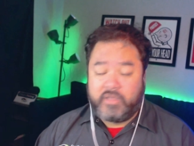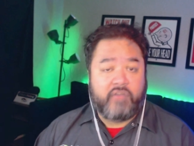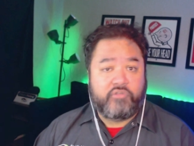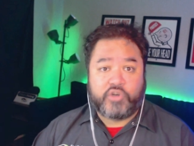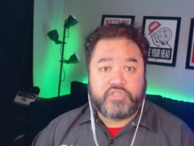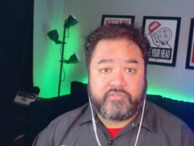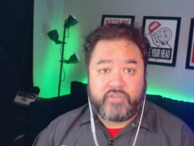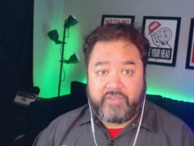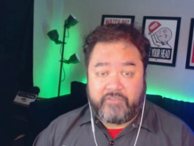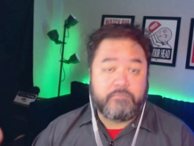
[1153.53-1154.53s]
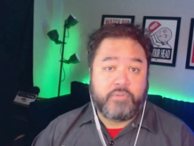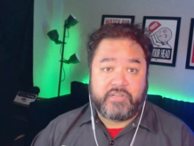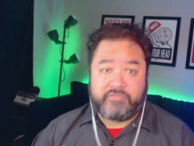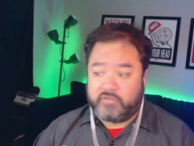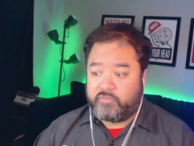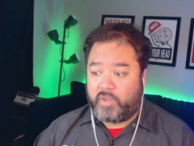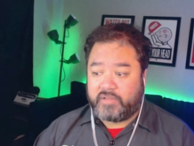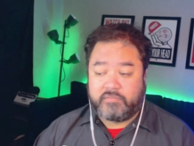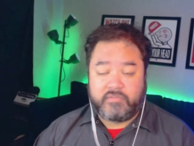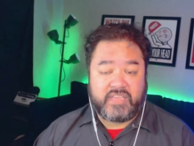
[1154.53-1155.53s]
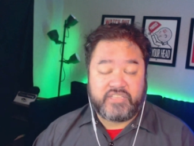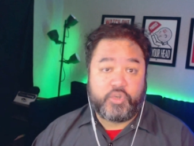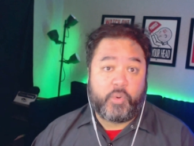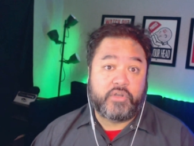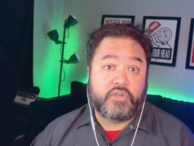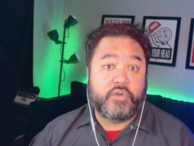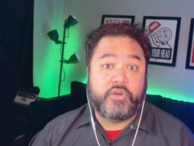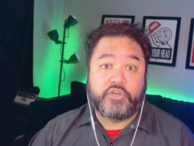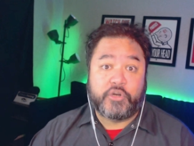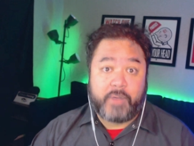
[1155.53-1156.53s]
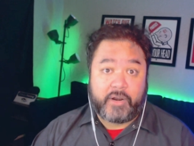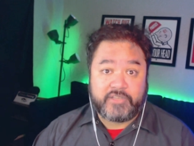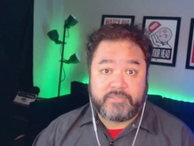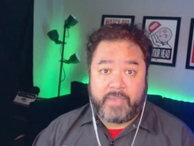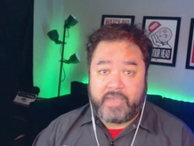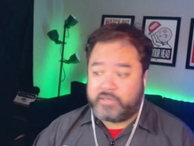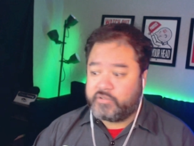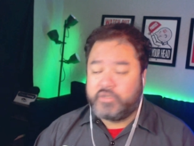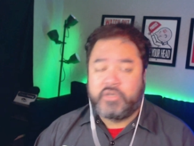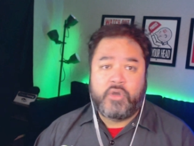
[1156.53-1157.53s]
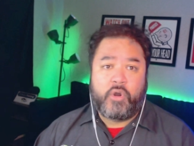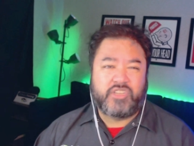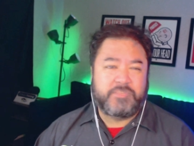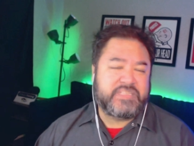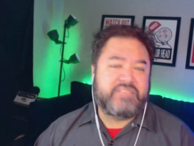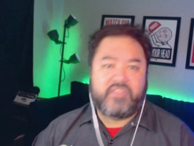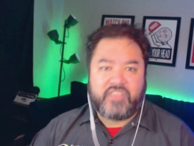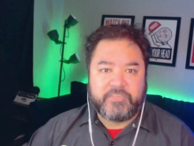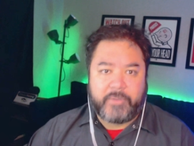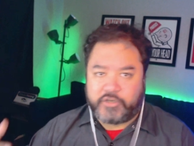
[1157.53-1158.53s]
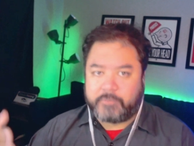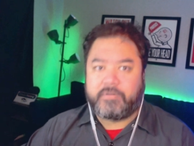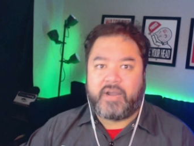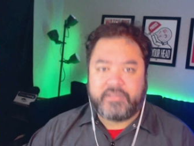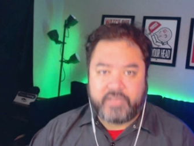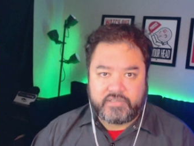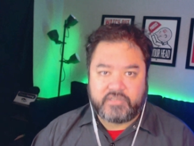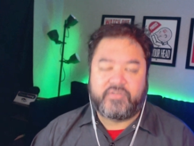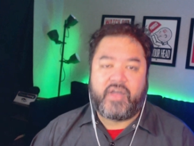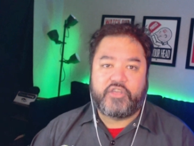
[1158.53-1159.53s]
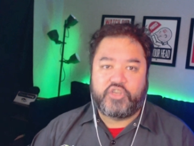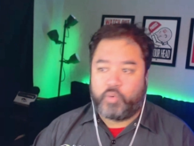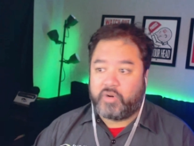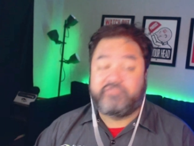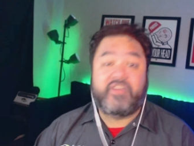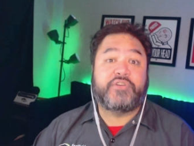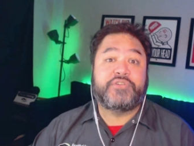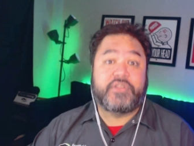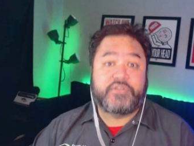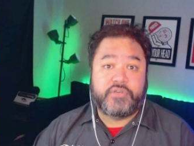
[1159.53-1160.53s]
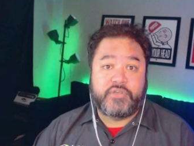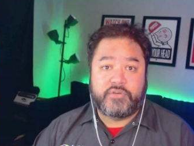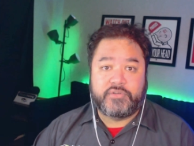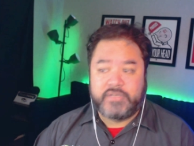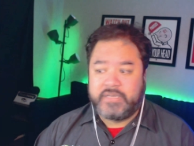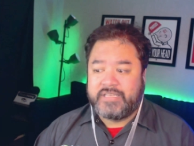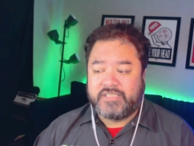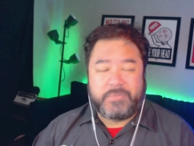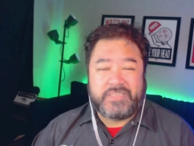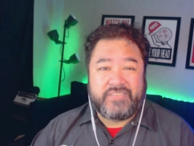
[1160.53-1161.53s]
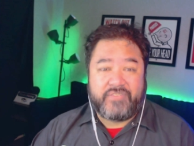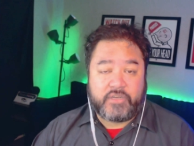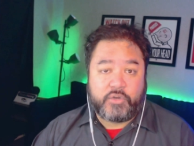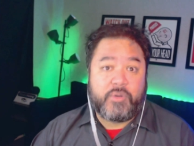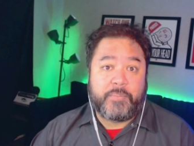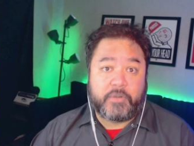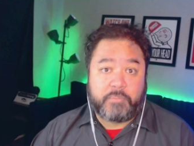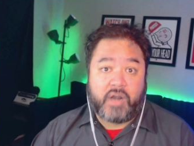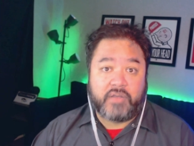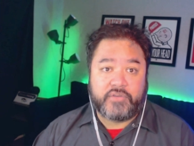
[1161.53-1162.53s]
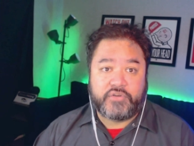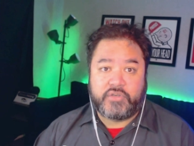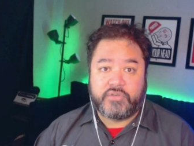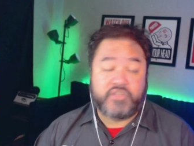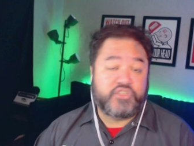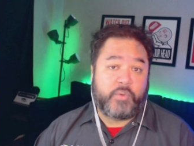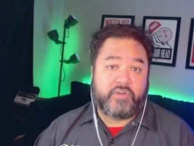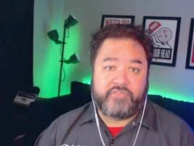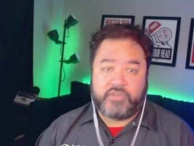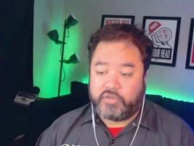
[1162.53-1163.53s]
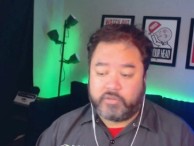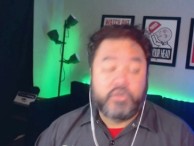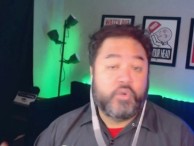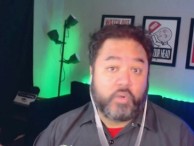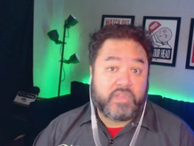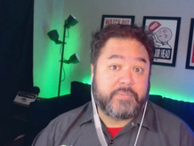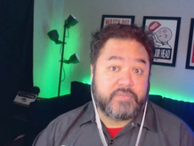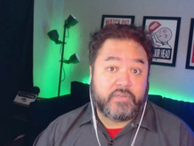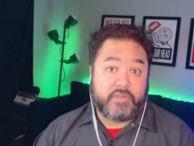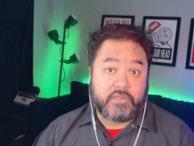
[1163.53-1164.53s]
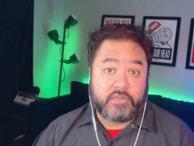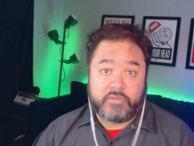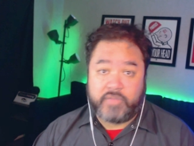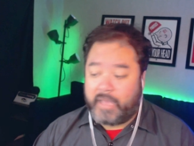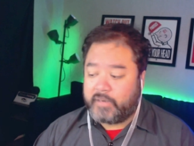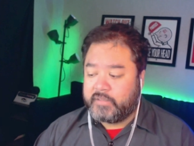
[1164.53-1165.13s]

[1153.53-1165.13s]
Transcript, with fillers: Of course, if you have input, if you want things you want to include in your About Us page or specific things about your processes of how you work, vendors that you use, specific equipment or product that you use that you want featured, we'll absolutely include that.